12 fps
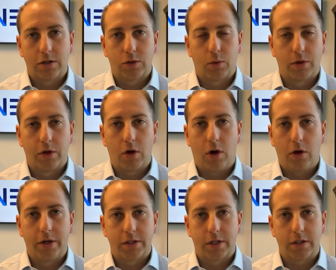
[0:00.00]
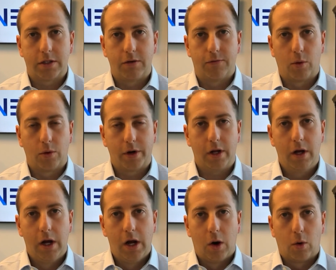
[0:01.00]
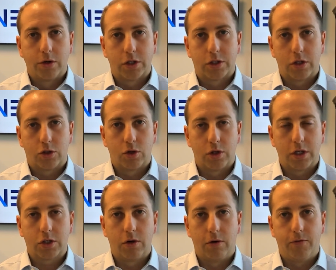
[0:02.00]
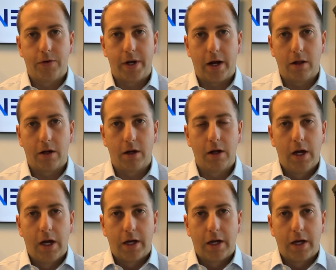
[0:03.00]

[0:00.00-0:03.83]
So whether you call it a 60-40 or just the traditional vanilla,